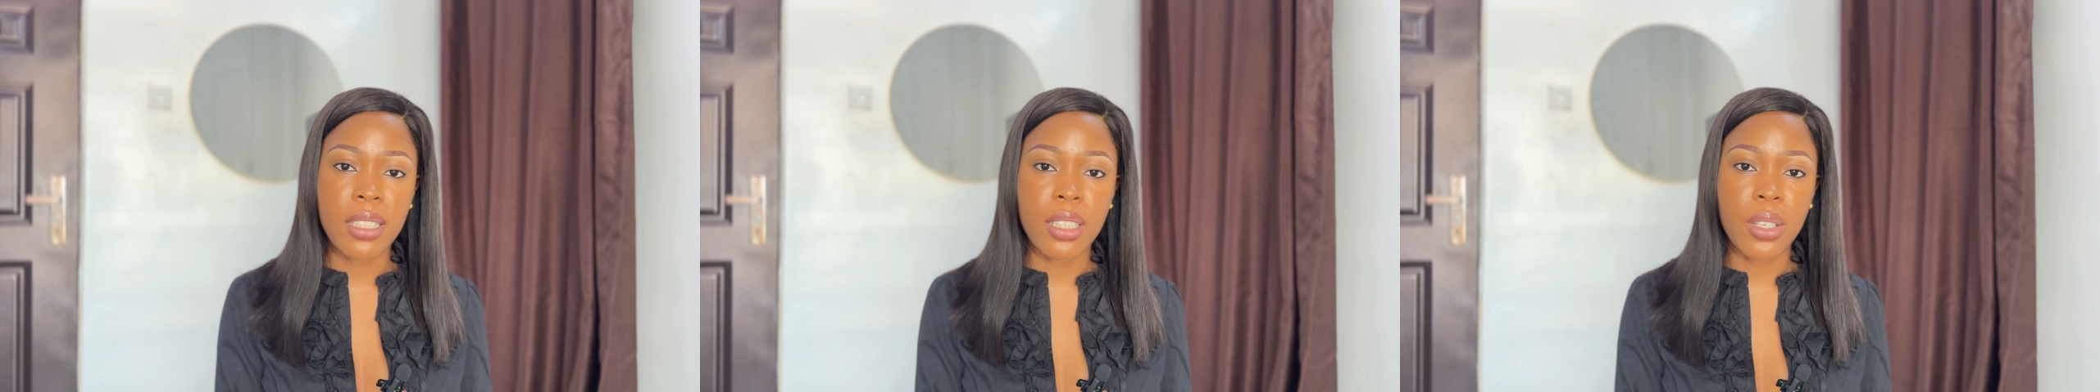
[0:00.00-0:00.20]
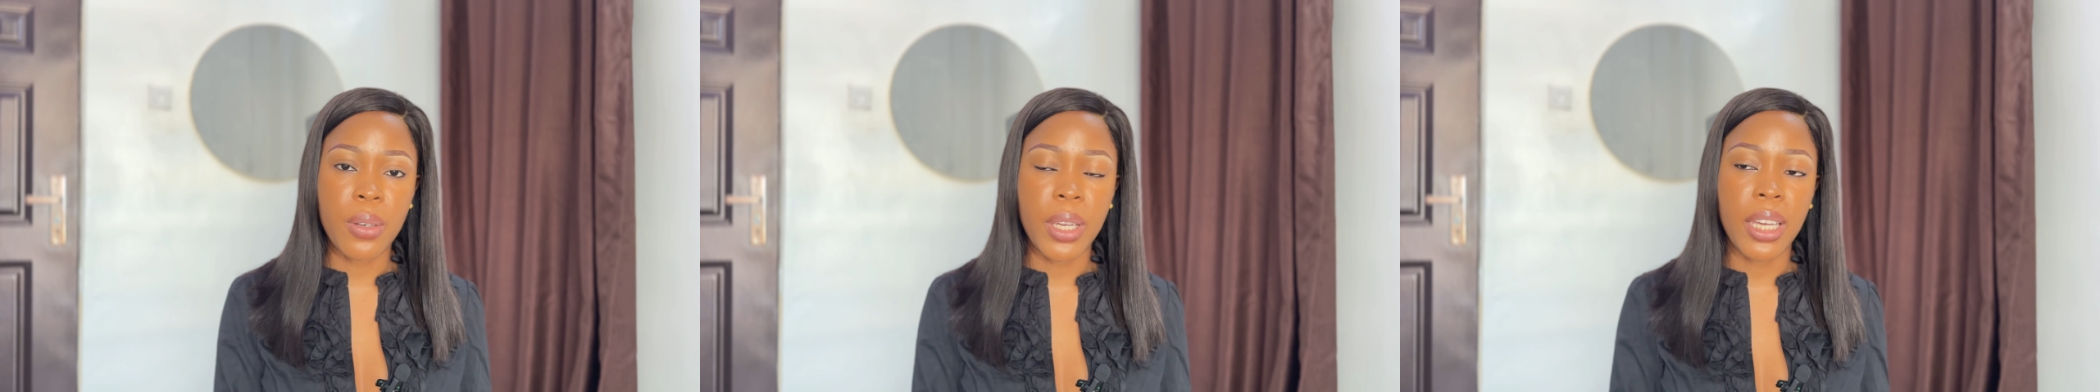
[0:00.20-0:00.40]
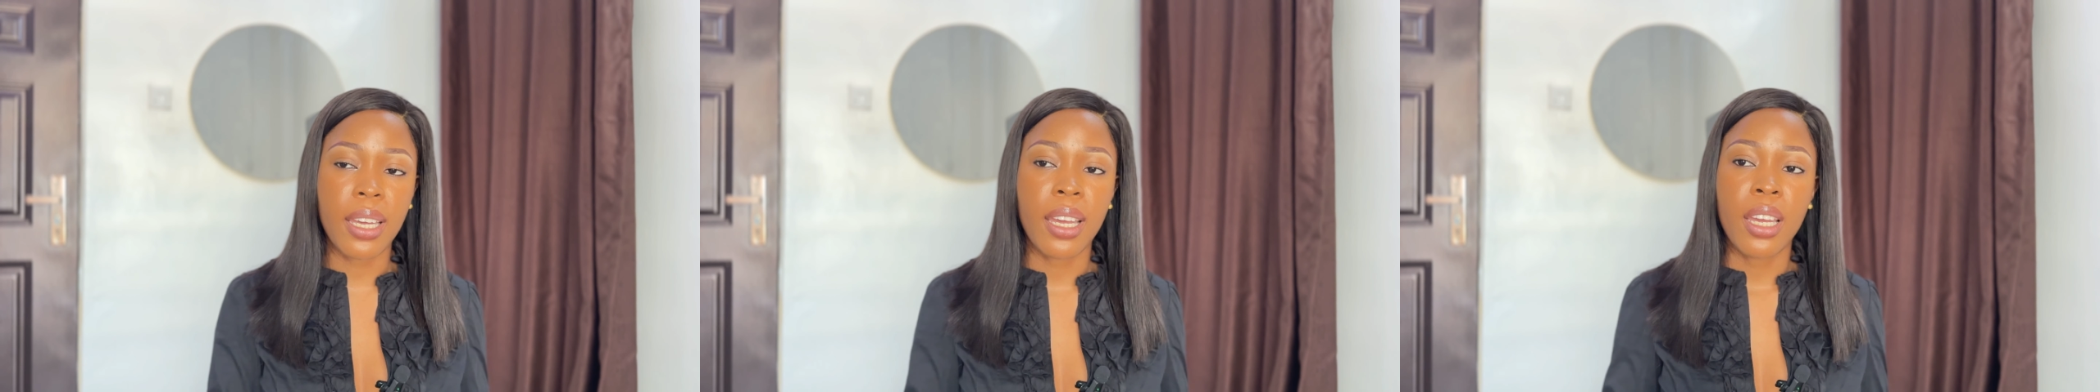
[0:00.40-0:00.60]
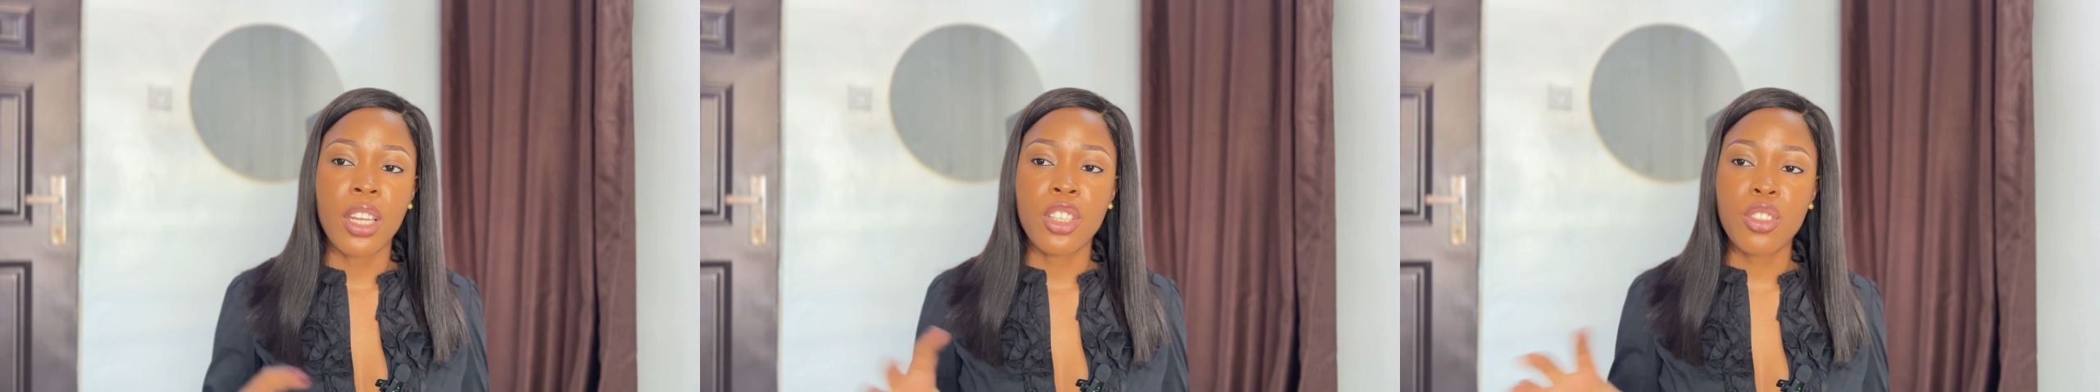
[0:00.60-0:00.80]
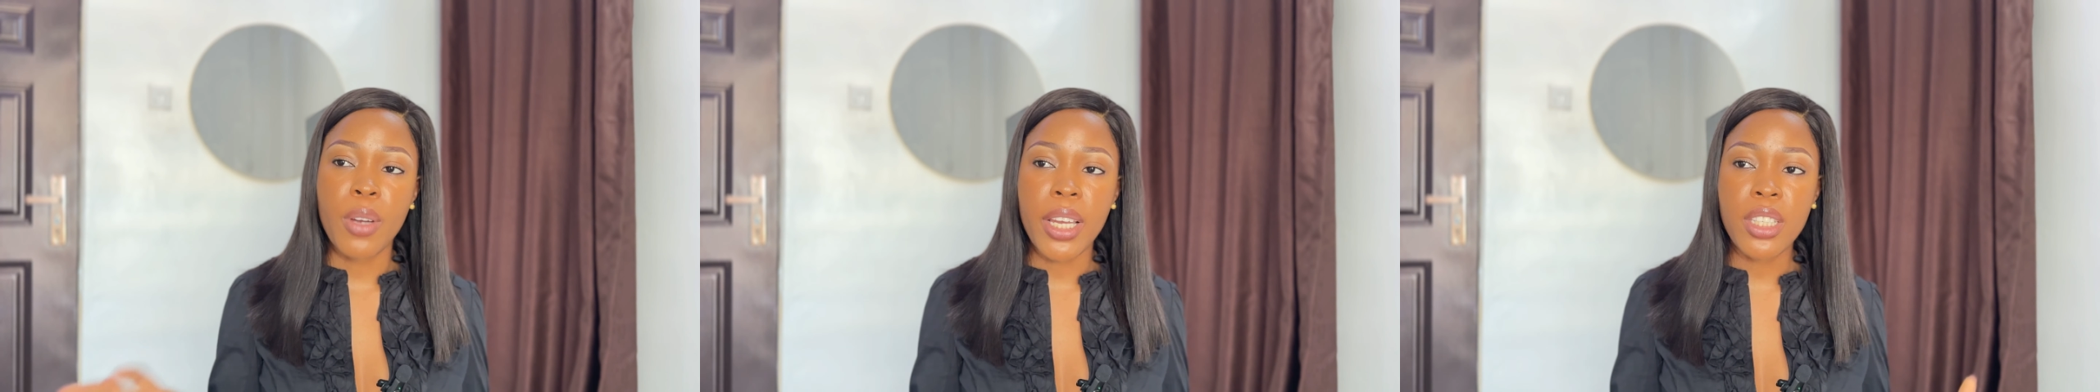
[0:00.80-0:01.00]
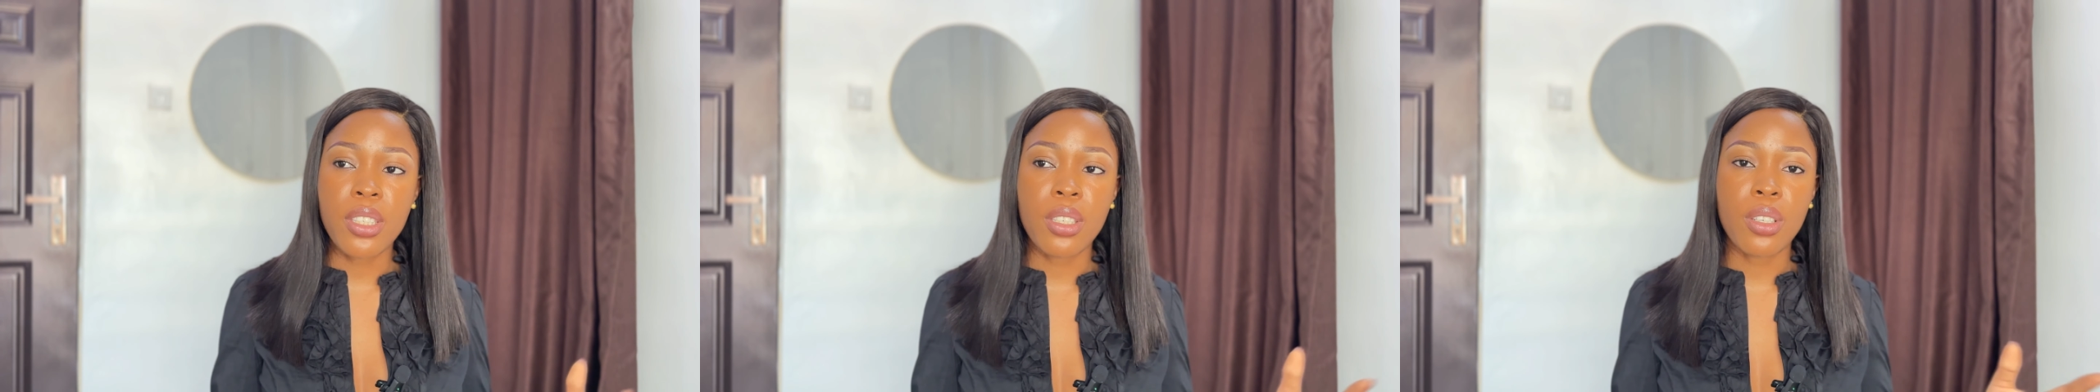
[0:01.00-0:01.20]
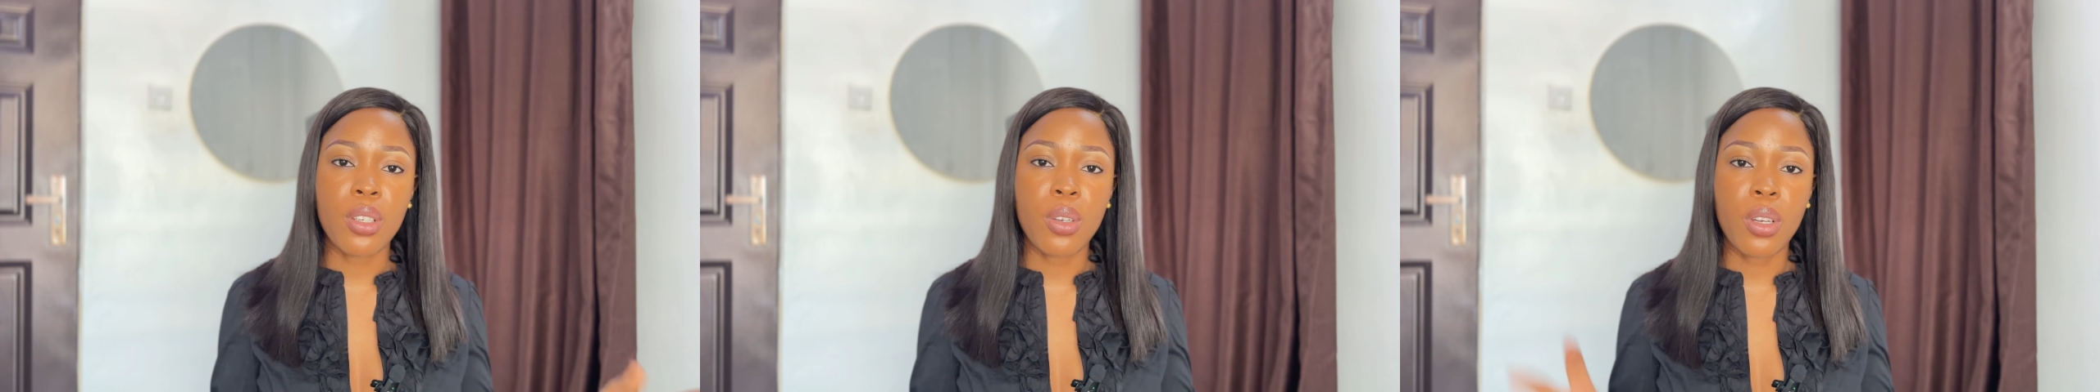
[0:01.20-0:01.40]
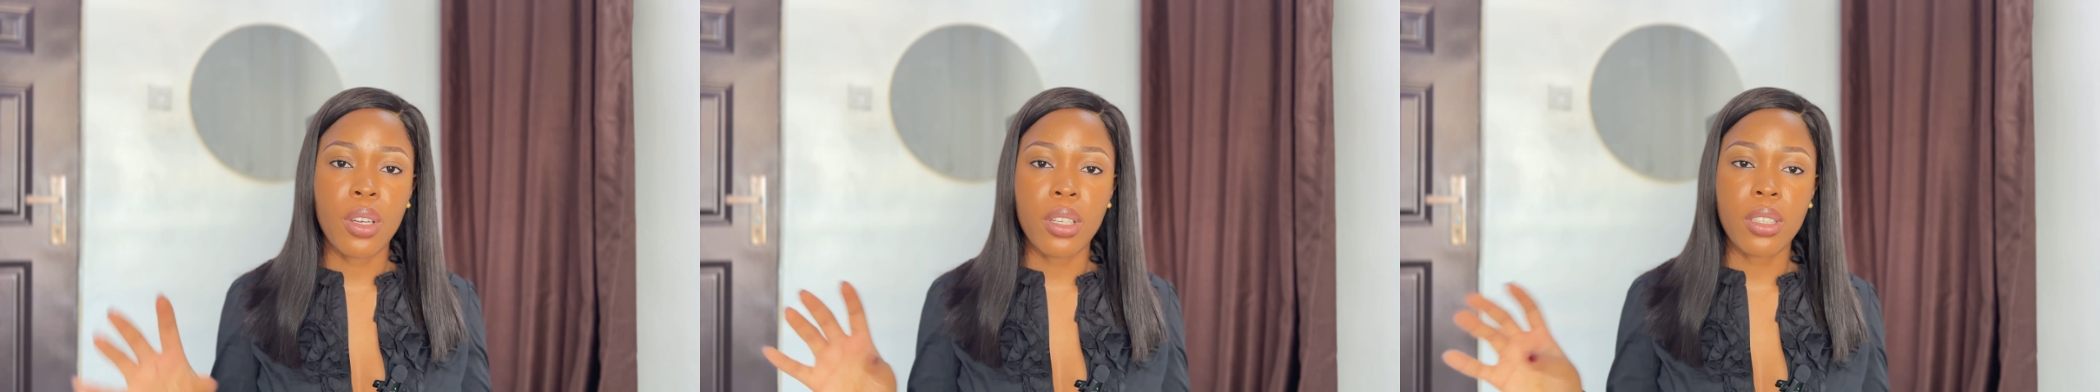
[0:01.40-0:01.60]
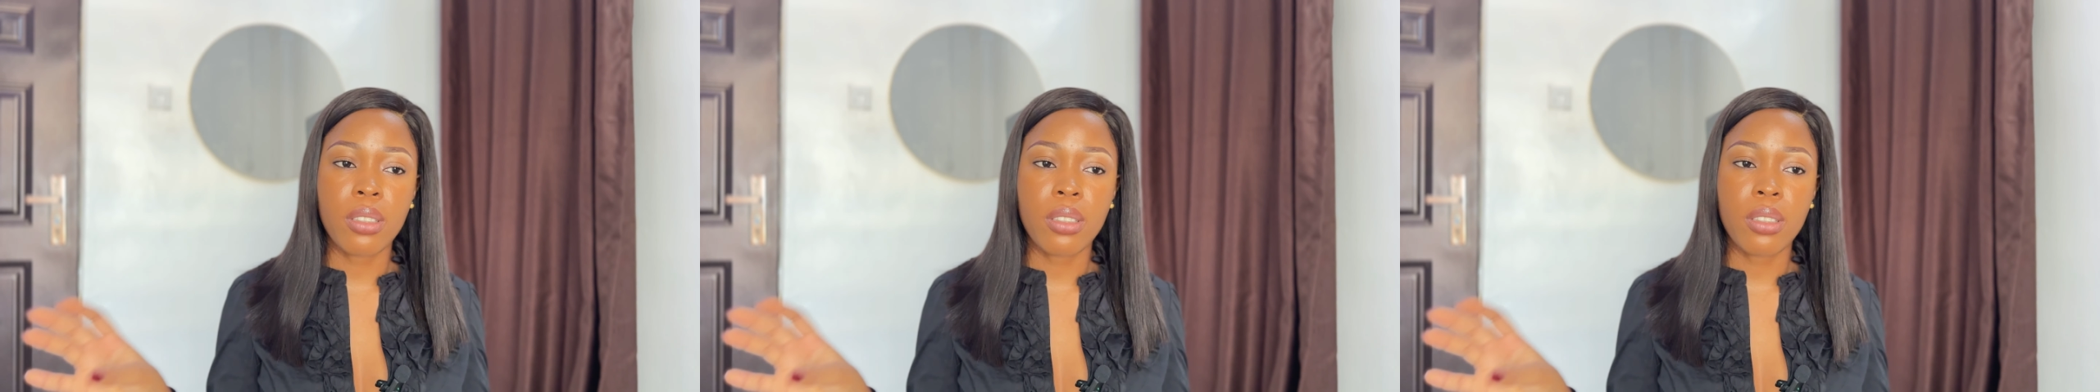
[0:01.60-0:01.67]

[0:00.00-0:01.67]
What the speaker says: degree, try to